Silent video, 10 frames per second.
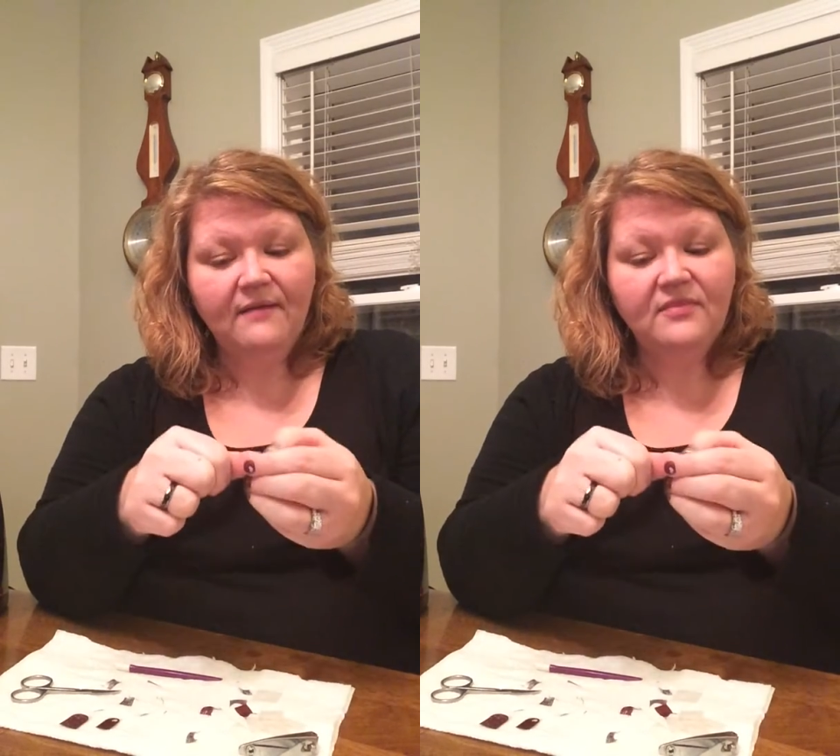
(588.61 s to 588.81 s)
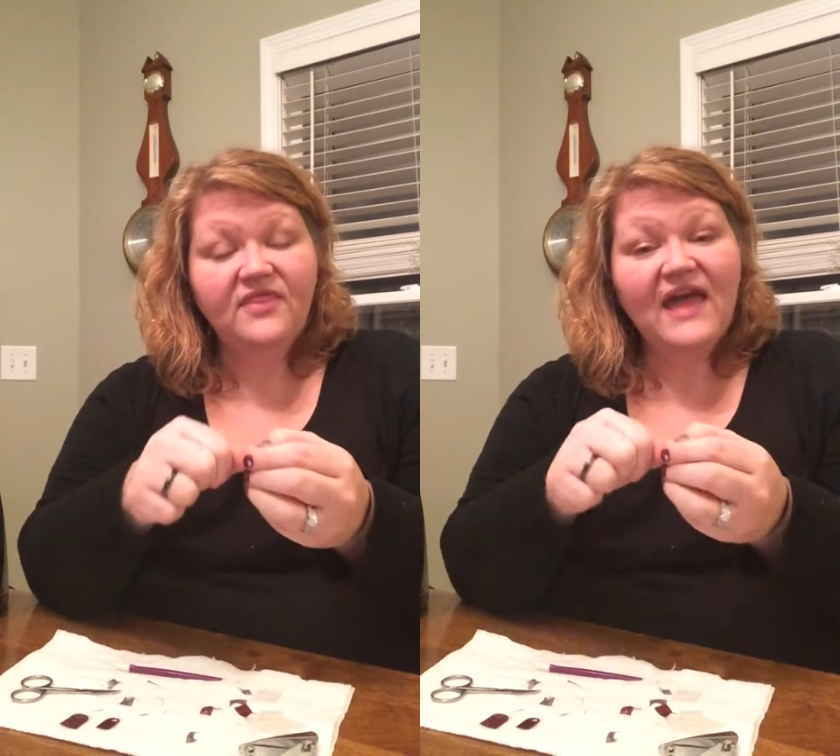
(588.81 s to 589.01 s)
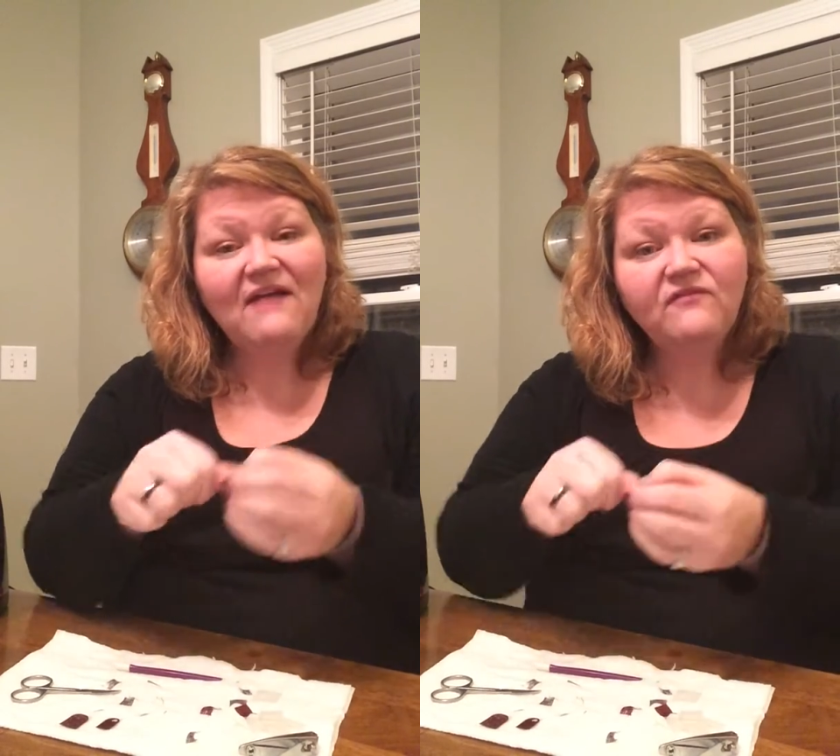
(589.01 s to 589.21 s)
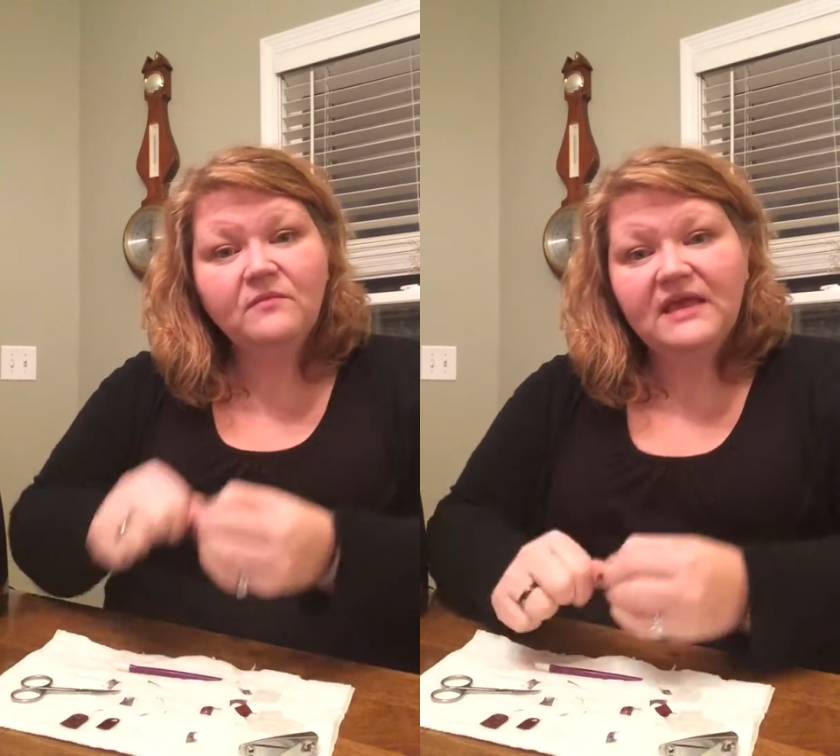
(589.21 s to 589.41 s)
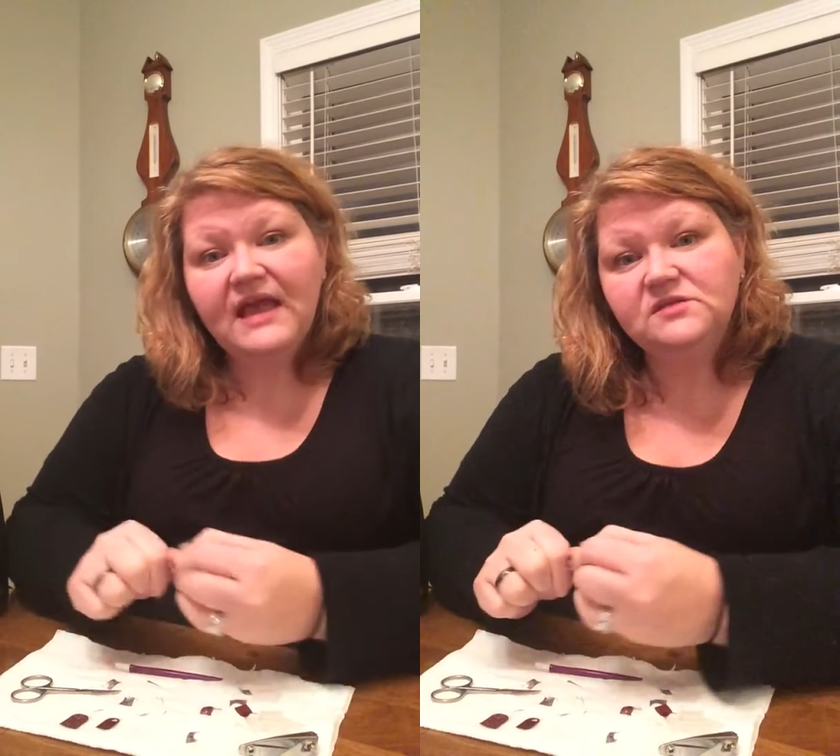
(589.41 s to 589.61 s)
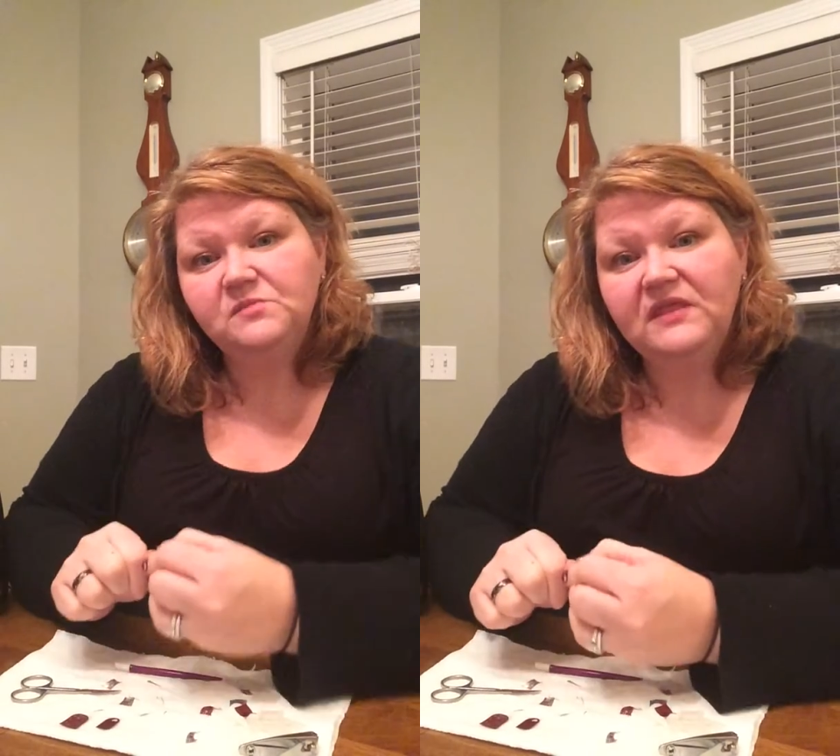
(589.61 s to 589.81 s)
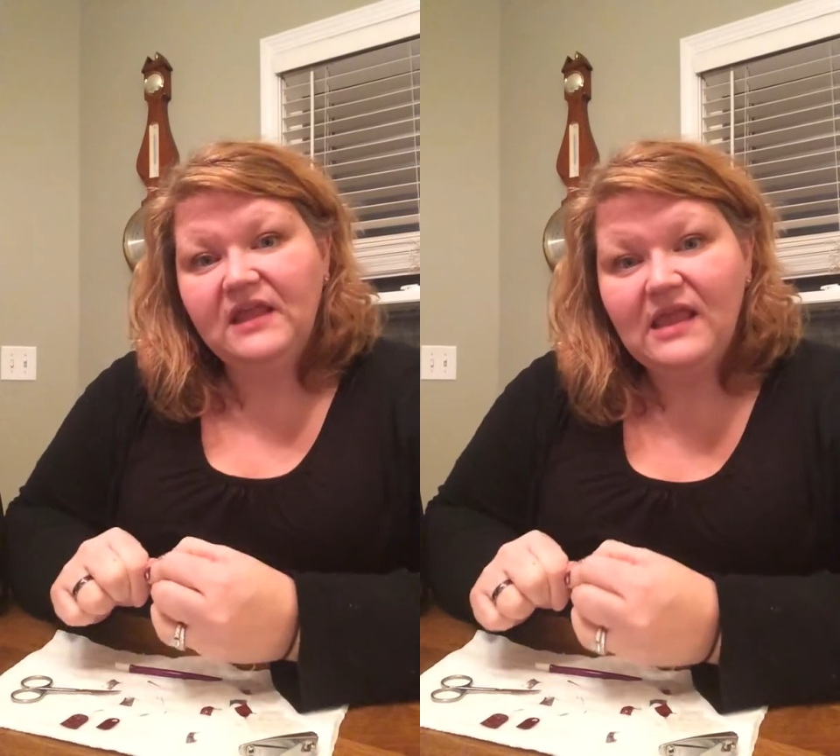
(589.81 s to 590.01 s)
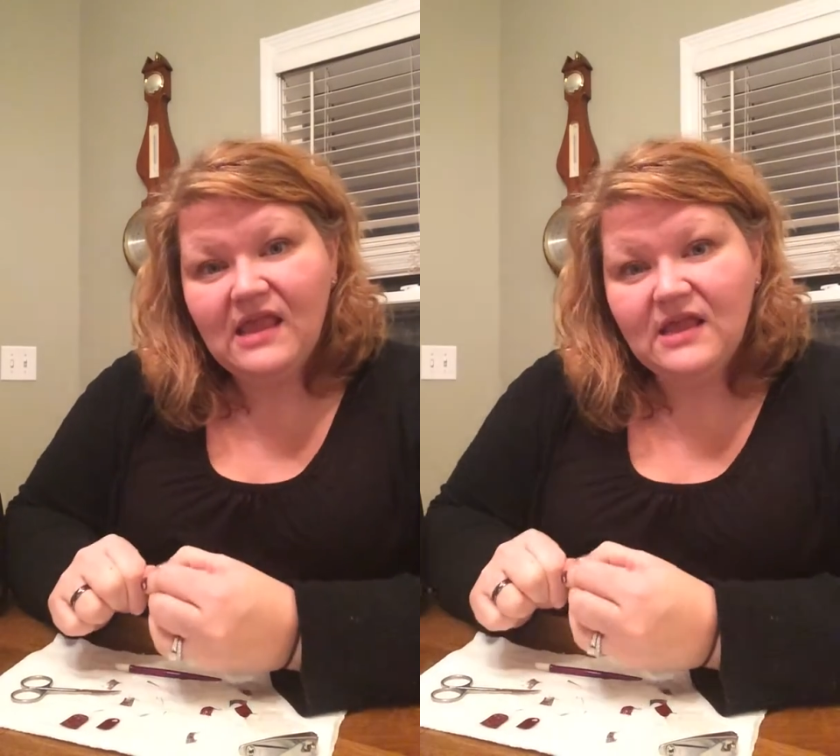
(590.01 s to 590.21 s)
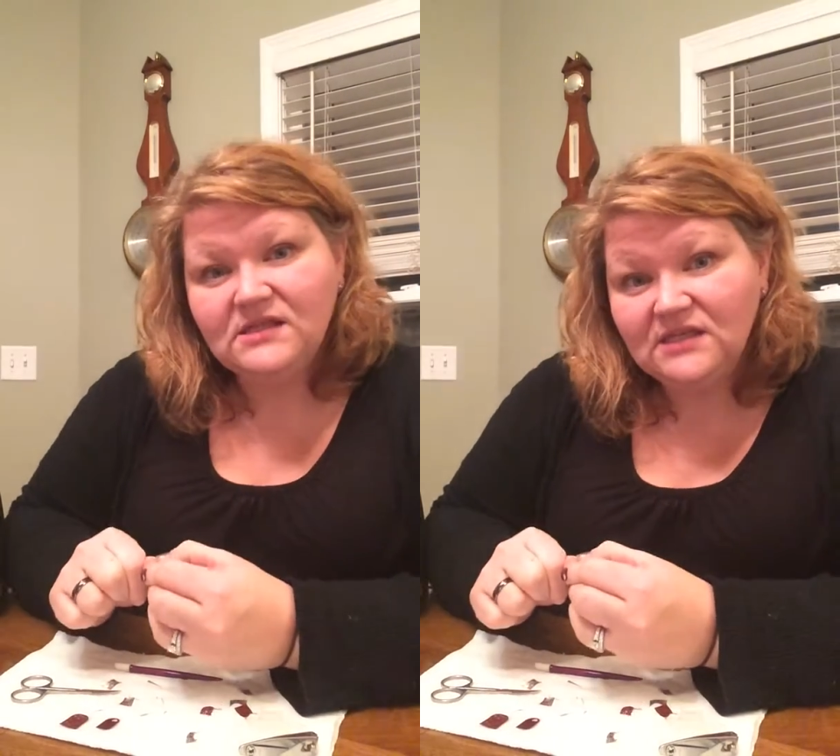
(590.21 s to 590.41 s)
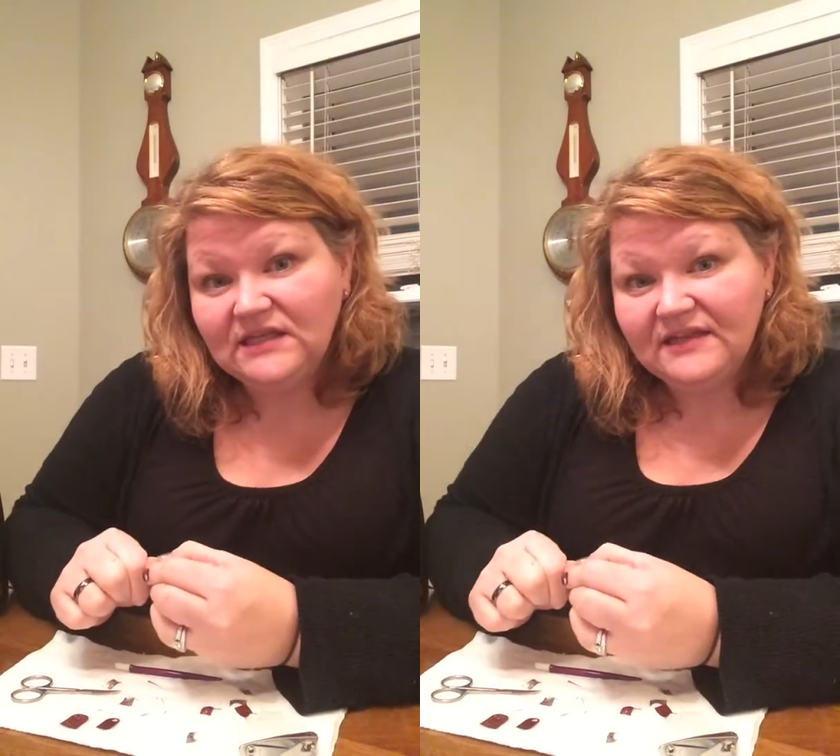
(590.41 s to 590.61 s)
That for me has been the key
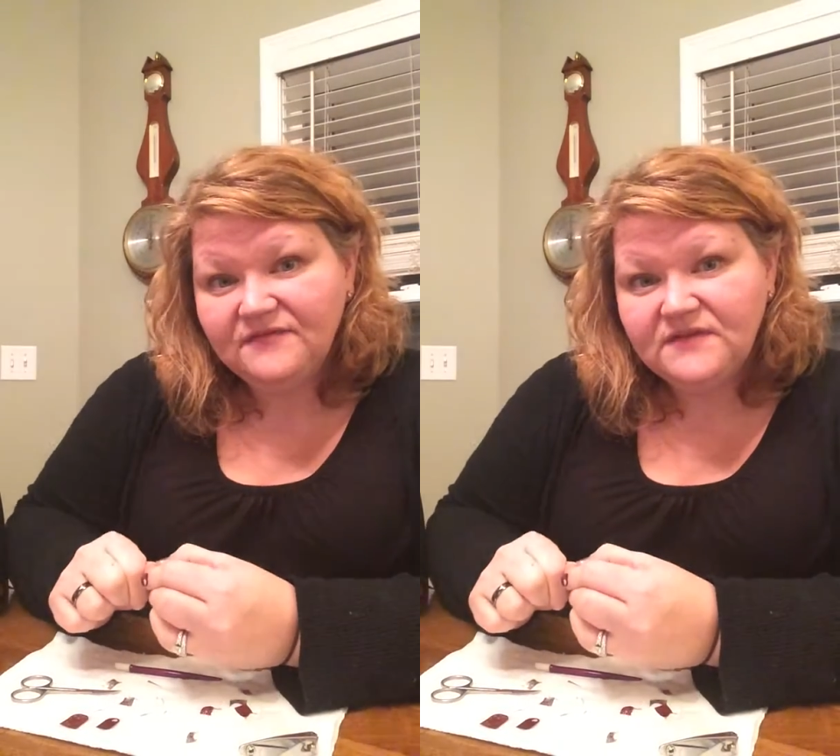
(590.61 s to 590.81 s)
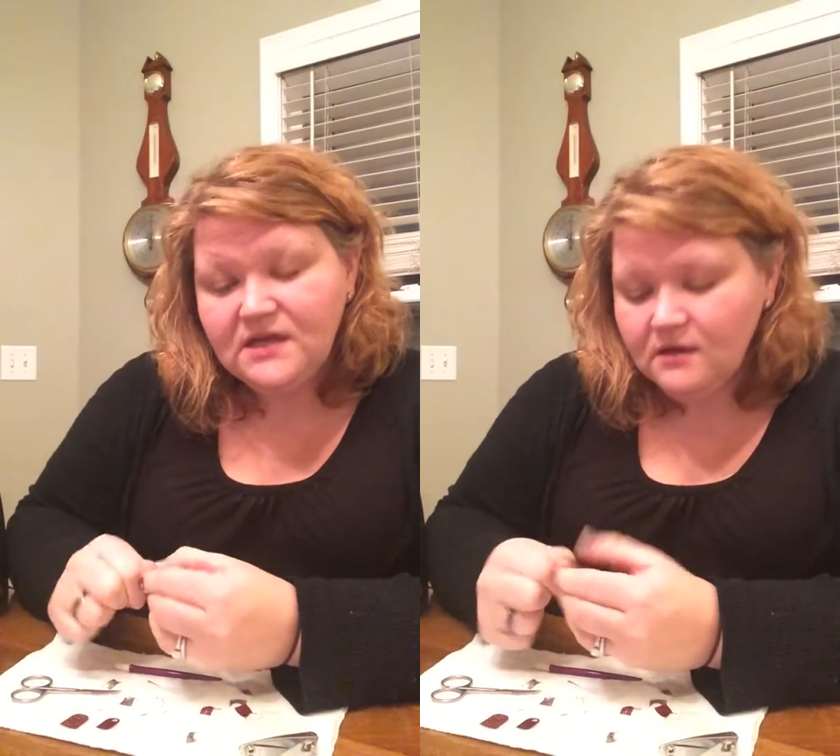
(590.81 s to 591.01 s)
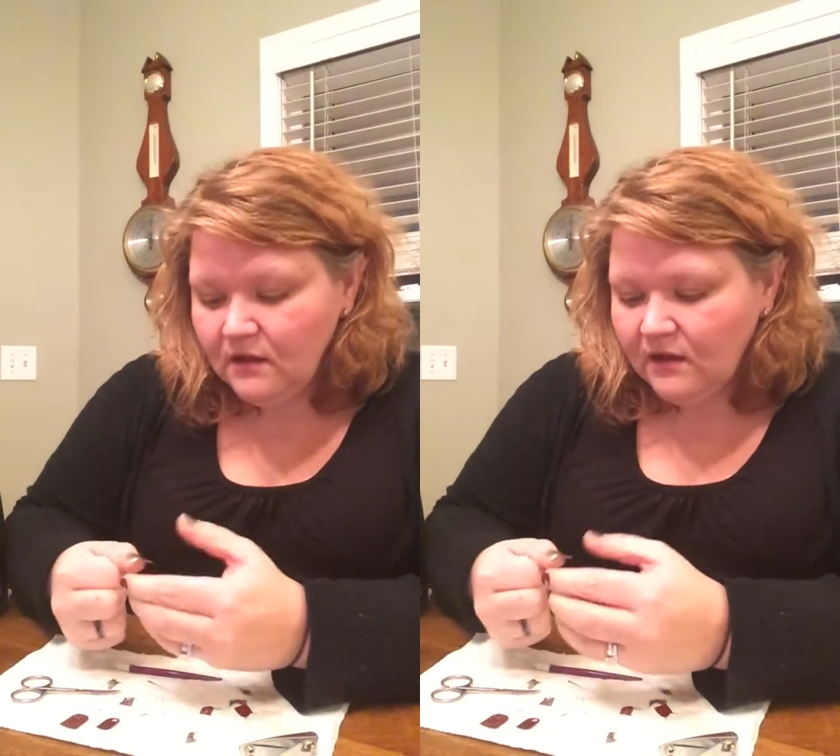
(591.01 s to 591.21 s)
to lifting.